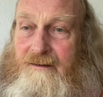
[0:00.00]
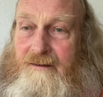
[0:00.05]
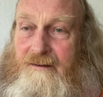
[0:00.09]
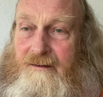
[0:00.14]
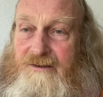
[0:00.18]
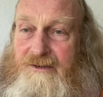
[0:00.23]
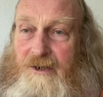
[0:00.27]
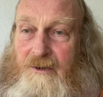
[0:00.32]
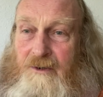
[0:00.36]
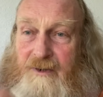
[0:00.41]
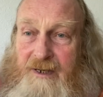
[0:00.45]

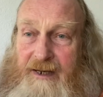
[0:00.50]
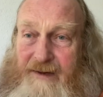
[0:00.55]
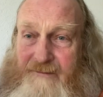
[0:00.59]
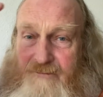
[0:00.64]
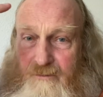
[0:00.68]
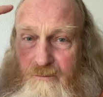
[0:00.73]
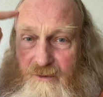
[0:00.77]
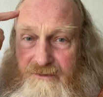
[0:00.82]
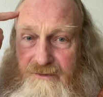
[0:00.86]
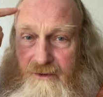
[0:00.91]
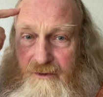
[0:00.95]
So
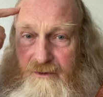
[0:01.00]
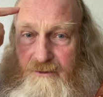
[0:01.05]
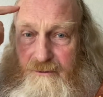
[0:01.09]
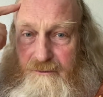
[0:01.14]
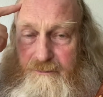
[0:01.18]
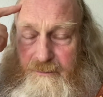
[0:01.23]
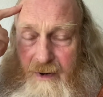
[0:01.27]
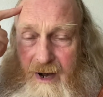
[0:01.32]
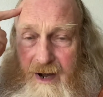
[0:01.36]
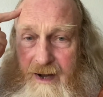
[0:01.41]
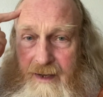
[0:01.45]
even with a
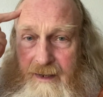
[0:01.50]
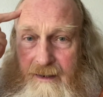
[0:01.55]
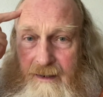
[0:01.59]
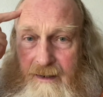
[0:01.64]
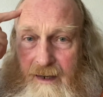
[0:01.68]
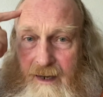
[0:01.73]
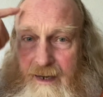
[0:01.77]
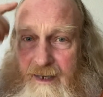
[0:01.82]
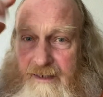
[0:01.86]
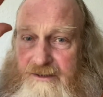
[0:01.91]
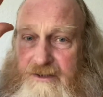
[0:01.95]
good
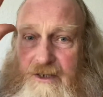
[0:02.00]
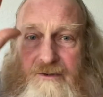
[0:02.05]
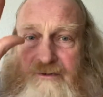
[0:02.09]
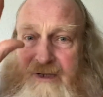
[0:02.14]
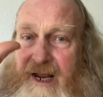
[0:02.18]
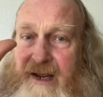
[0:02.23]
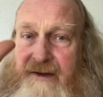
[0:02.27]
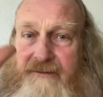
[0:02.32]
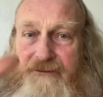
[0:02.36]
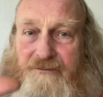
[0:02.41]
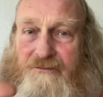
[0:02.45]
brain, I don't
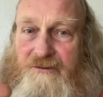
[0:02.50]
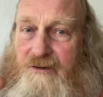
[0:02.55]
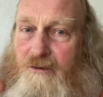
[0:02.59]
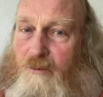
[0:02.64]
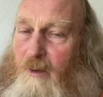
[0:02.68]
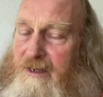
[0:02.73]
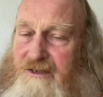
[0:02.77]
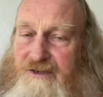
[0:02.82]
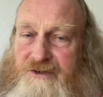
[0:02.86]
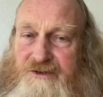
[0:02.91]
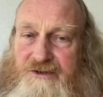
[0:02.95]
have to
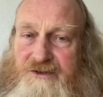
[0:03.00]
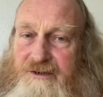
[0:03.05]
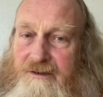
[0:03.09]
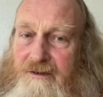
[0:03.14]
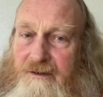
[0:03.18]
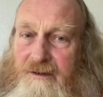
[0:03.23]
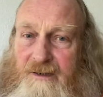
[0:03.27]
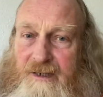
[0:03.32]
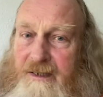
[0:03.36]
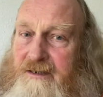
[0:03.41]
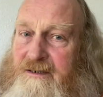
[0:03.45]

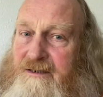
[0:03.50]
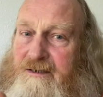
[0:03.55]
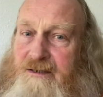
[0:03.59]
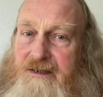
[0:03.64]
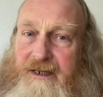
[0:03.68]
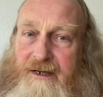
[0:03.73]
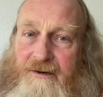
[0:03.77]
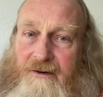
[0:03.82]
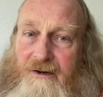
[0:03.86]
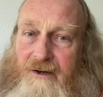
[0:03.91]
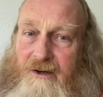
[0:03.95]
question, is
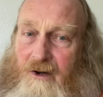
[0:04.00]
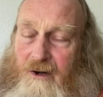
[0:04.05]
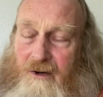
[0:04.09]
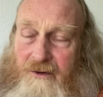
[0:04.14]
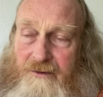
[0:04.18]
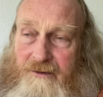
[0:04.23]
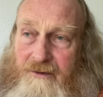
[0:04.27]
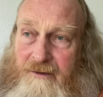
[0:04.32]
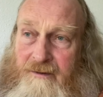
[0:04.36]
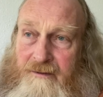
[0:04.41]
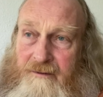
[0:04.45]
there a
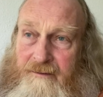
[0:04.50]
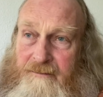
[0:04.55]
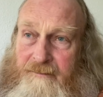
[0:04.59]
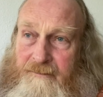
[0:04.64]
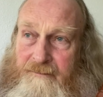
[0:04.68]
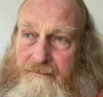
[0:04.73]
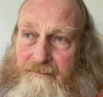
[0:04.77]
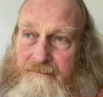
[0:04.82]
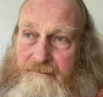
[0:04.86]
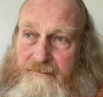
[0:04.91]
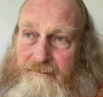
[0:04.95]
God?
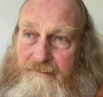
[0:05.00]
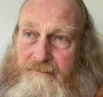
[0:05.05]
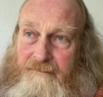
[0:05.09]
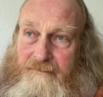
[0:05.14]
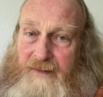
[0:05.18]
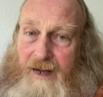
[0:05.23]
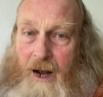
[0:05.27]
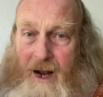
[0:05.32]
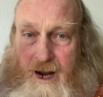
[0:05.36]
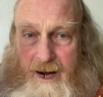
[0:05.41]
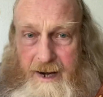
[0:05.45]

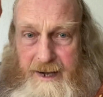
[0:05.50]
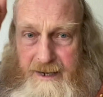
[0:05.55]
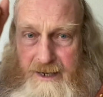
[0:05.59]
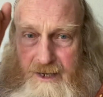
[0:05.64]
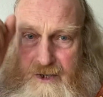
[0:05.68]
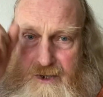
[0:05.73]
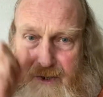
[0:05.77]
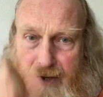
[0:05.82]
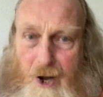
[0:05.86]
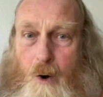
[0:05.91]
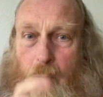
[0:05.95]
I
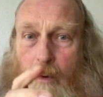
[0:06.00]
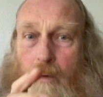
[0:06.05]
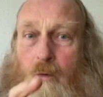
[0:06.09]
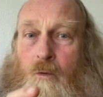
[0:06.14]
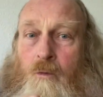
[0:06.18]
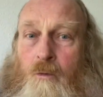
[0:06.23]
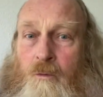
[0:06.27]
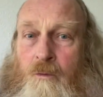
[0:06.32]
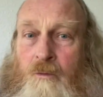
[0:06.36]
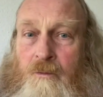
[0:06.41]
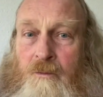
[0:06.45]
know
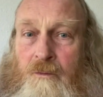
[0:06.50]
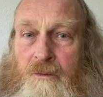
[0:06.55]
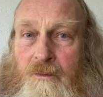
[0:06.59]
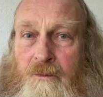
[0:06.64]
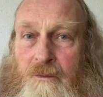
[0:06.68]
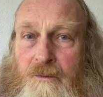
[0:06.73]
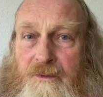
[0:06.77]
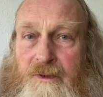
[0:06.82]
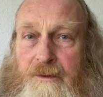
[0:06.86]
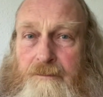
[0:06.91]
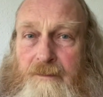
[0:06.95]

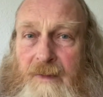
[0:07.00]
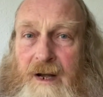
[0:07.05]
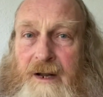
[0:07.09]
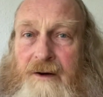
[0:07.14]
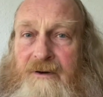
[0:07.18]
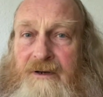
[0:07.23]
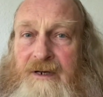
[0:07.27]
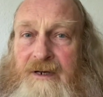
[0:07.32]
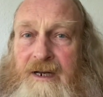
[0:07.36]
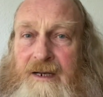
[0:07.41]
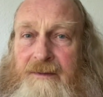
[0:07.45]
that my
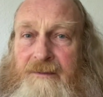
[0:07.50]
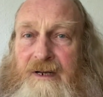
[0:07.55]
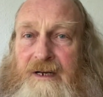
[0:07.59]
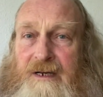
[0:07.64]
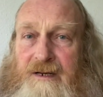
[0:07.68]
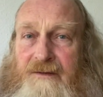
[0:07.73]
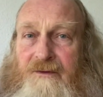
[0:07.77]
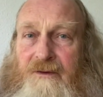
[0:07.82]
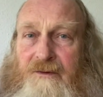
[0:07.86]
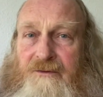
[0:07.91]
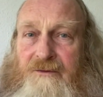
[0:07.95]
Redeemer
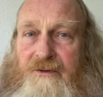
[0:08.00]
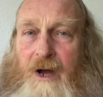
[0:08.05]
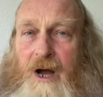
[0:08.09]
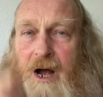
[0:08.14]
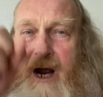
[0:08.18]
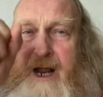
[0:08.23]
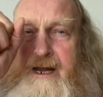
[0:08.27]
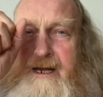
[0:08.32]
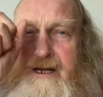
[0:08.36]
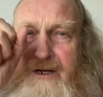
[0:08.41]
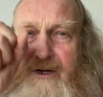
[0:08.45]
liveth.
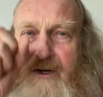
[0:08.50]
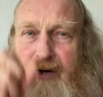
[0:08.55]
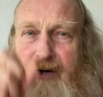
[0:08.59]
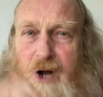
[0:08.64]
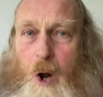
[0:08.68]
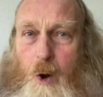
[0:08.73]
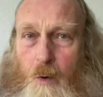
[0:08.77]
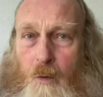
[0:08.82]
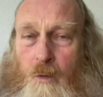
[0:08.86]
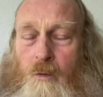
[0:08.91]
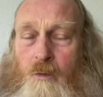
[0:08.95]
I
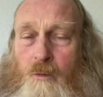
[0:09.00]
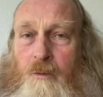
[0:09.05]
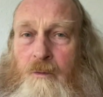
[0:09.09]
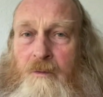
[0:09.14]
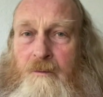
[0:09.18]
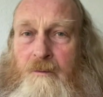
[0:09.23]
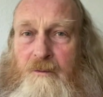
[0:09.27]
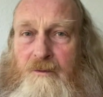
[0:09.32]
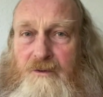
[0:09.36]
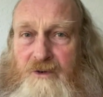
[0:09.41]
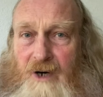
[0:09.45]
know
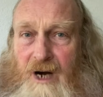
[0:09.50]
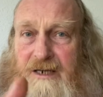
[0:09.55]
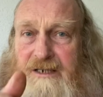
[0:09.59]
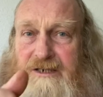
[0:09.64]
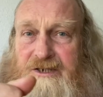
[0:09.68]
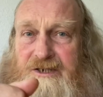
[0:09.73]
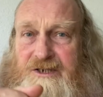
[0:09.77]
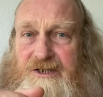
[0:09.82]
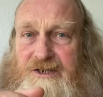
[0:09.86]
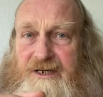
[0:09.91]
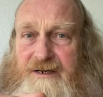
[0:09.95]

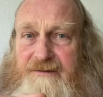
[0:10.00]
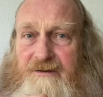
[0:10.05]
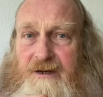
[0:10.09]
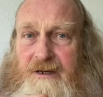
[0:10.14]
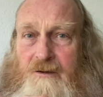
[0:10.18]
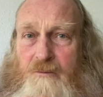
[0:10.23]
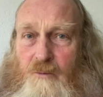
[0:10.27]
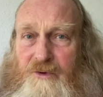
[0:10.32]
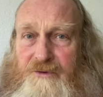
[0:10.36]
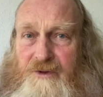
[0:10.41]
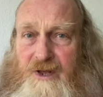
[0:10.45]
Christ is
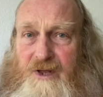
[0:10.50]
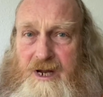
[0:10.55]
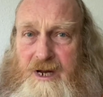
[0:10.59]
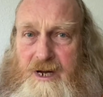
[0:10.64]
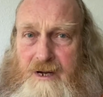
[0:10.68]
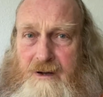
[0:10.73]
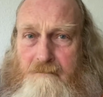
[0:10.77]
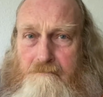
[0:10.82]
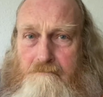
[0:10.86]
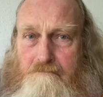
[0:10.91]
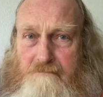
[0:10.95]
living
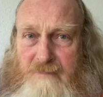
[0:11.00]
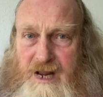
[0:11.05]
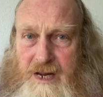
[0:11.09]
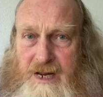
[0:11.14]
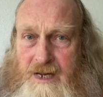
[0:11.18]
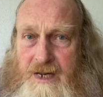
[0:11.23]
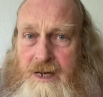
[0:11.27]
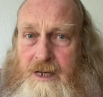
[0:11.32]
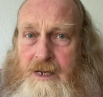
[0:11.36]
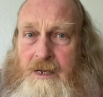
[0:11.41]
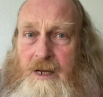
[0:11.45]
within
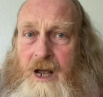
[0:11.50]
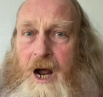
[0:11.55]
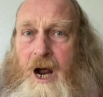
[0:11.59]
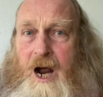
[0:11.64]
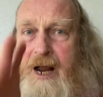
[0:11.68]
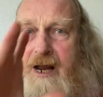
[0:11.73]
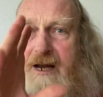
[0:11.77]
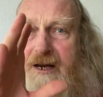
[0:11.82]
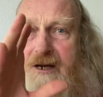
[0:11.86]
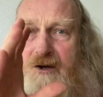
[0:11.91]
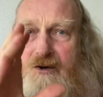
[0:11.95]
me.
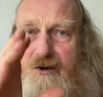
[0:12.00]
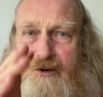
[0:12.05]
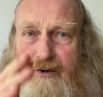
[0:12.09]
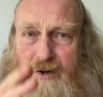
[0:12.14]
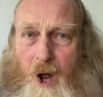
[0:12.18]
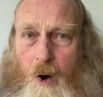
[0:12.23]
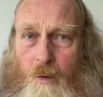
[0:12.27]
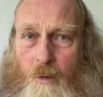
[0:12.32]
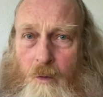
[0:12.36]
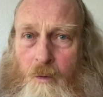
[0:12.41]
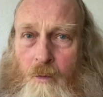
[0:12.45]
I
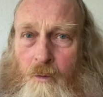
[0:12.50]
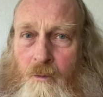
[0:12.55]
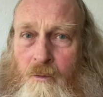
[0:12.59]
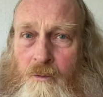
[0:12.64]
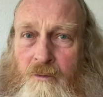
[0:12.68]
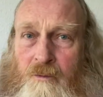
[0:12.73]
know.